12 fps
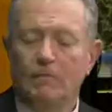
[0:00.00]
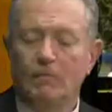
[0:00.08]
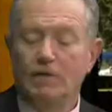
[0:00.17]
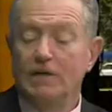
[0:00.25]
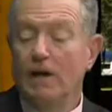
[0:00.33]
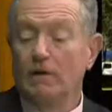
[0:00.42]

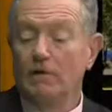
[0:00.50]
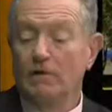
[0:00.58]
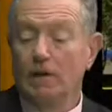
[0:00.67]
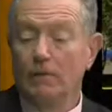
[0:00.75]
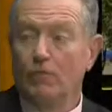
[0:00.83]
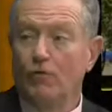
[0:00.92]
retired
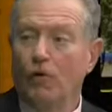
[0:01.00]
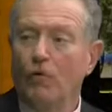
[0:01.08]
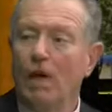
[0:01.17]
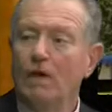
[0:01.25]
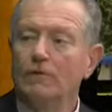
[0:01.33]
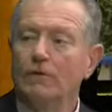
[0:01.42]
state parole
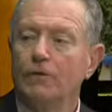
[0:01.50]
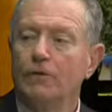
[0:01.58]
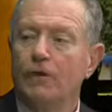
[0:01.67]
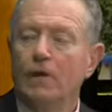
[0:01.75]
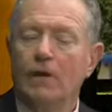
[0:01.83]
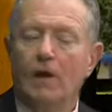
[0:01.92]
officer.
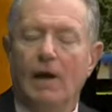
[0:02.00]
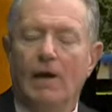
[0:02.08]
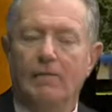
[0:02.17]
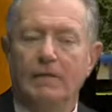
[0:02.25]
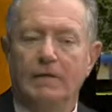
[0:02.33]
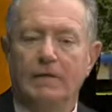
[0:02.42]

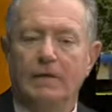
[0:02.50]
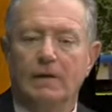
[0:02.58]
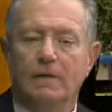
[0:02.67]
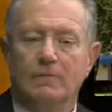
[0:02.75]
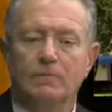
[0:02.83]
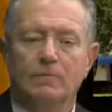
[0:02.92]
I've
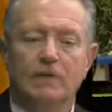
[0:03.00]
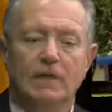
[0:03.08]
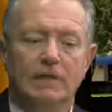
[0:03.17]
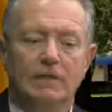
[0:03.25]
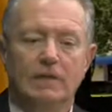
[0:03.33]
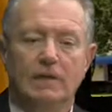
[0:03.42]
been
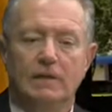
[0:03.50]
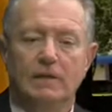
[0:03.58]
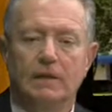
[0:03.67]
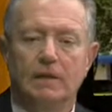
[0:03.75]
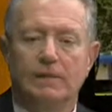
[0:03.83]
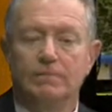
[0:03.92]

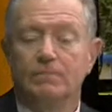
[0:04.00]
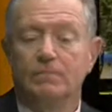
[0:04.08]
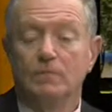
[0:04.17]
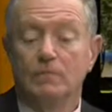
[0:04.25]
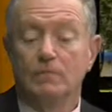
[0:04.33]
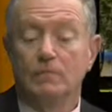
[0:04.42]
teaching
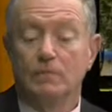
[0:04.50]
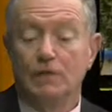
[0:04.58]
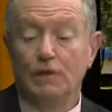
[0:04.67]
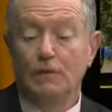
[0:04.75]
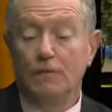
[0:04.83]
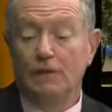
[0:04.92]

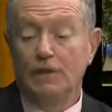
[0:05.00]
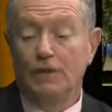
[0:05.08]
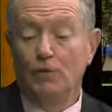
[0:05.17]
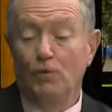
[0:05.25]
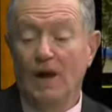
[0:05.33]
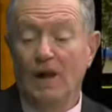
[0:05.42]

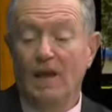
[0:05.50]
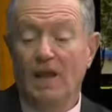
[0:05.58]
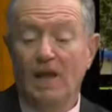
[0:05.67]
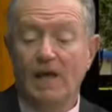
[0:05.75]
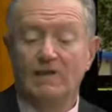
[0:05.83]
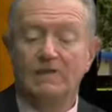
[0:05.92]
DUI
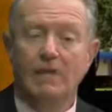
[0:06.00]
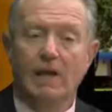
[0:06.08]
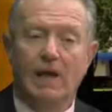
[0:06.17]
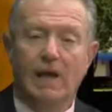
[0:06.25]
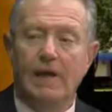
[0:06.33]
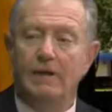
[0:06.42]
class
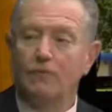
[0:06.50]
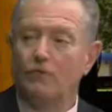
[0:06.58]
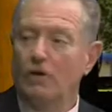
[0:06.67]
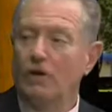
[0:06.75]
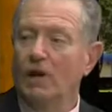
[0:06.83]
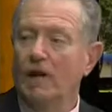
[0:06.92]
and
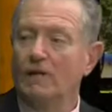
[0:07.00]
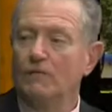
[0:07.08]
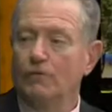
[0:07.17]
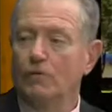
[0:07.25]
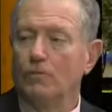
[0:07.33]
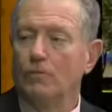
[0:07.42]
drug class
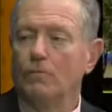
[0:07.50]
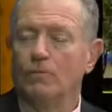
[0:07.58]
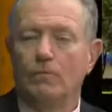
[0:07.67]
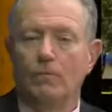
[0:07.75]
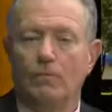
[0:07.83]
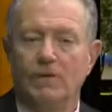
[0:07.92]
for
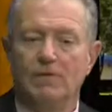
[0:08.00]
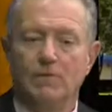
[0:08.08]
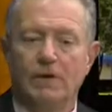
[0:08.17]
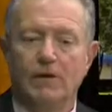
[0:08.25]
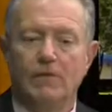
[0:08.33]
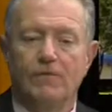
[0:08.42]

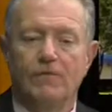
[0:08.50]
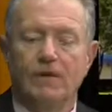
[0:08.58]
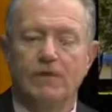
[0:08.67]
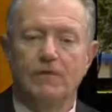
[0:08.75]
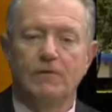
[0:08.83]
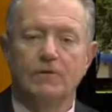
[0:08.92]
misdemeanor
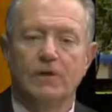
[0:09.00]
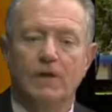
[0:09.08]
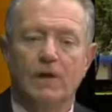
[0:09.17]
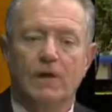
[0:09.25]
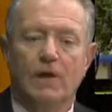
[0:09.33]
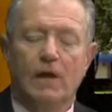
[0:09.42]
offenders.
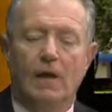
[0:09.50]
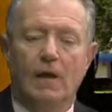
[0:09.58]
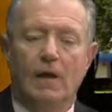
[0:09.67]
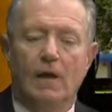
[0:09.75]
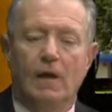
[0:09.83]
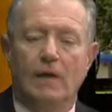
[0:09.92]

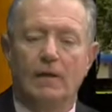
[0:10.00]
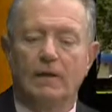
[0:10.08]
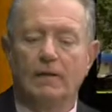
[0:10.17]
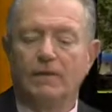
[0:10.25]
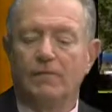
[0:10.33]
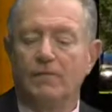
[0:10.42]
and
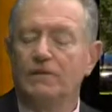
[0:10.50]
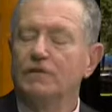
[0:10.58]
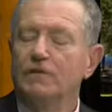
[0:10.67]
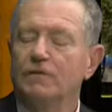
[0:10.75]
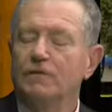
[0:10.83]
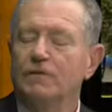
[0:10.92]
this
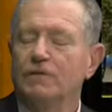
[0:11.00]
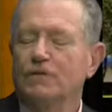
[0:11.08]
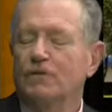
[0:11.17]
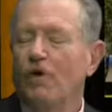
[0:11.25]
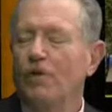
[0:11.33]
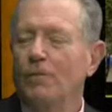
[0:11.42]
is
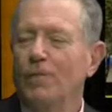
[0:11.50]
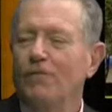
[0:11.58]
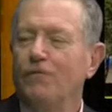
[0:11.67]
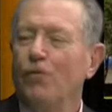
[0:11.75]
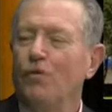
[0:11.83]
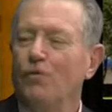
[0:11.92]
started my
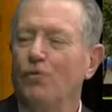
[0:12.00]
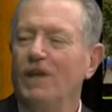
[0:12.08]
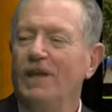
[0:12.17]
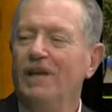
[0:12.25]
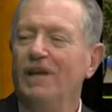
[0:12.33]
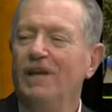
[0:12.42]
4th
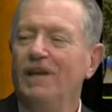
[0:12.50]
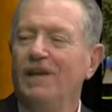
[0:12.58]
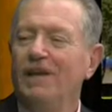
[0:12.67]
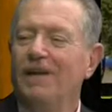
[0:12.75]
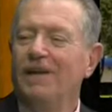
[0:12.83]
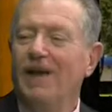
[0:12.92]
week
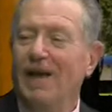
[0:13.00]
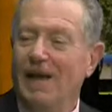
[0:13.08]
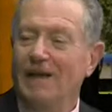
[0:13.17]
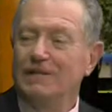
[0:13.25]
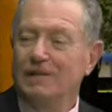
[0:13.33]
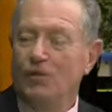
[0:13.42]

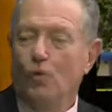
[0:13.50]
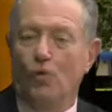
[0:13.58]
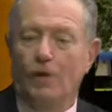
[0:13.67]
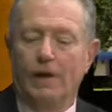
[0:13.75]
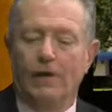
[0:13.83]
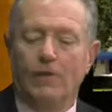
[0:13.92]
as the
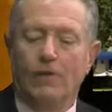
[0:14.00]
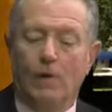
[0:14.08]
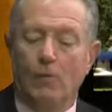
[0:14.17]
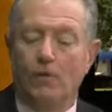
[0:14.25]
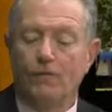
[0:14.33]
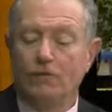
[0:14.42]
coordinator. I
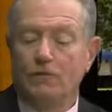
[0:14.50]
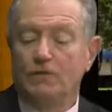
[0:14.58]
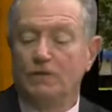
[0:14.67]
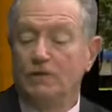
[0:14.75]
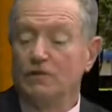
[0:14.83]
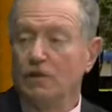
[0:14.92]
work for
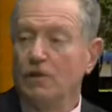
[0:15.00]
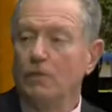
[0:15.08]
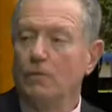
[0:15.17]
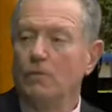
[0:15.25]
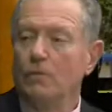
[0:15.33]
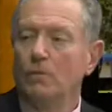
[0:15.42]
Judge Little